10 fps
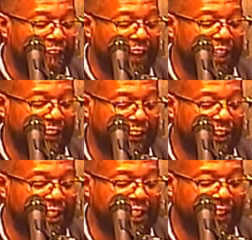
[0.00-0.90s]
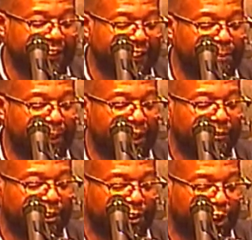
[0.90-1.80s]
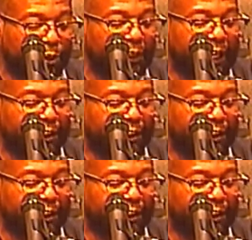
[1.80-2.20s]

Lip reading: and he stood in the assembly of Judah and